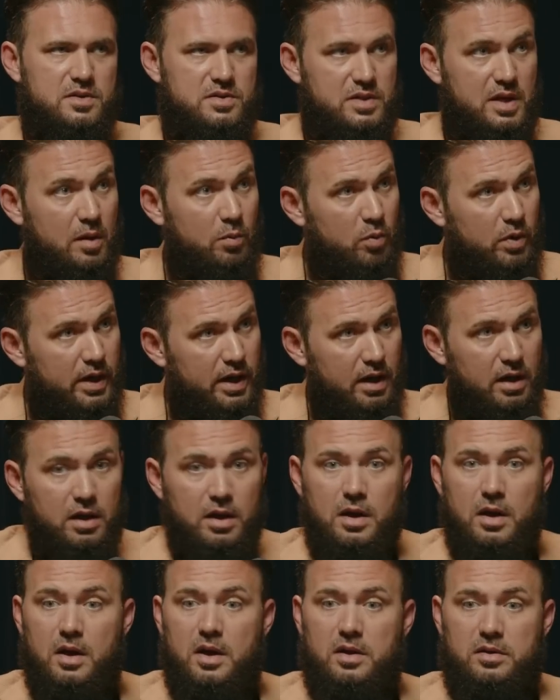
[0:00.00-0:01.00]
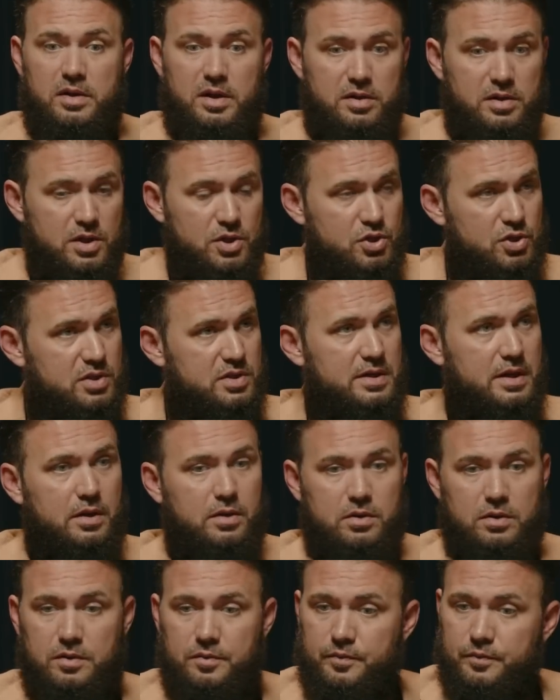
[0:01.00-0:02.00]
The same way they teach us
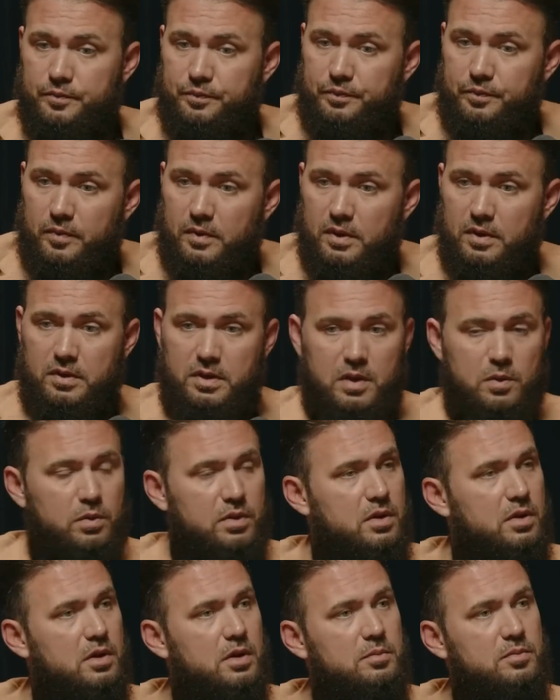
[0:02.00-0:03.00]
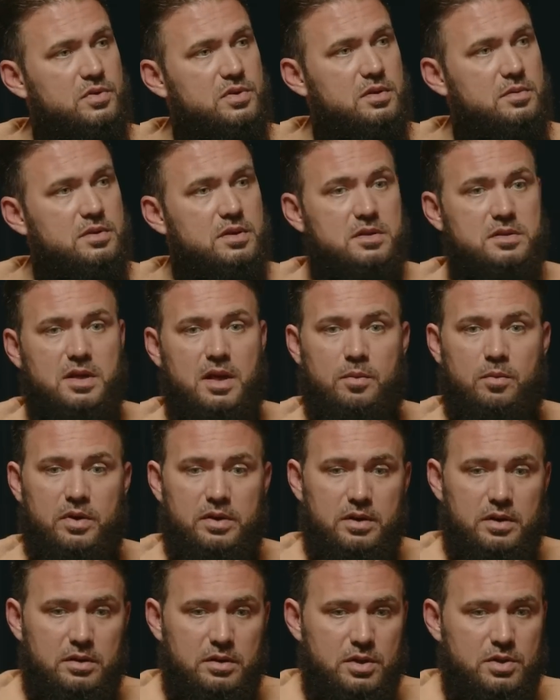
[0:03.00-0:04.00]
how to deal with the non-Muslims, the same
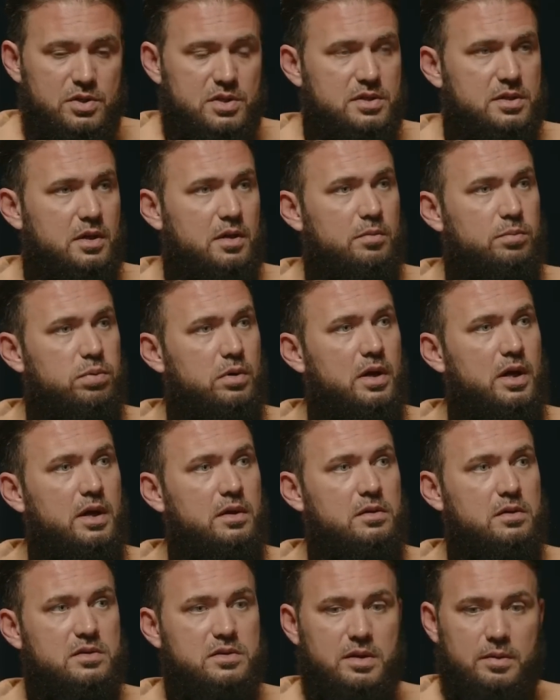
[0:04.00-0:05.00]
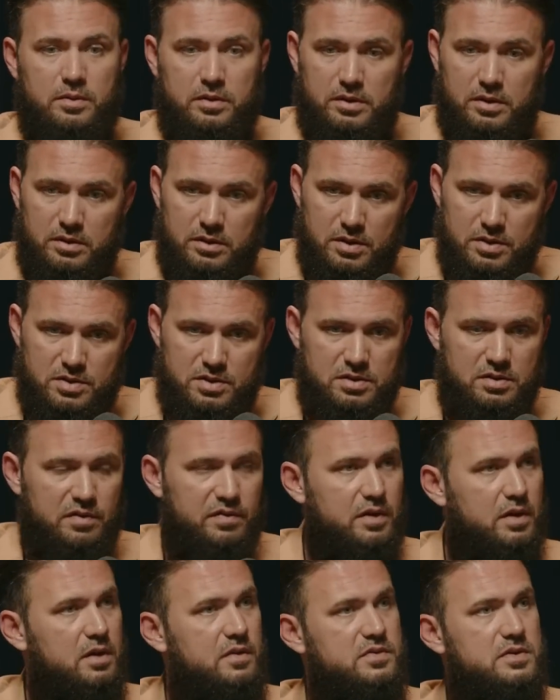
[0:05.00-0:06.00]
way they teach us how to pray, the same way they teach us
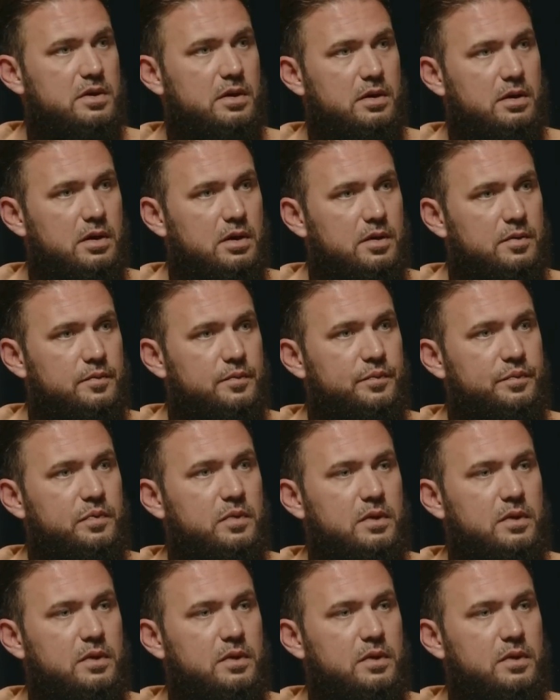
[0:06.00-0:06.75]
the fiqh of zakah,